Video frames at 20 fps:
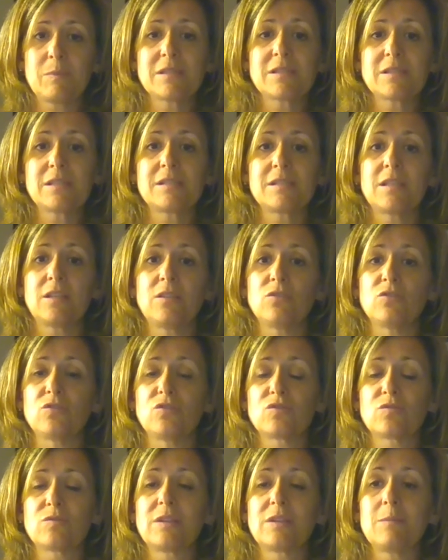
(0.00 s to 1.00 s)
business and your
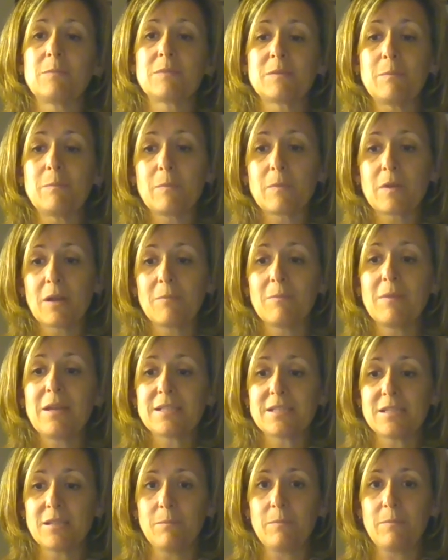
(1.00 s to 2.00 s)
dreams,
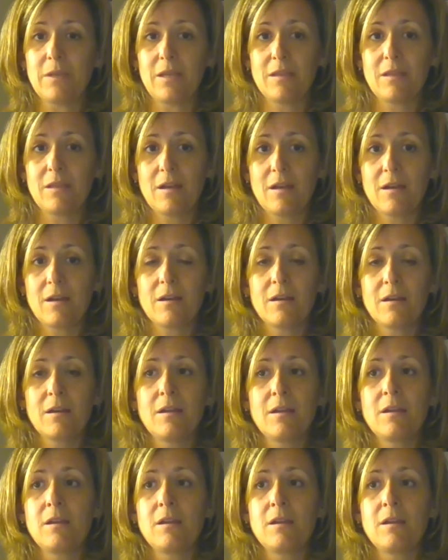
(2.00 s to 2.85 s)
commit to be there,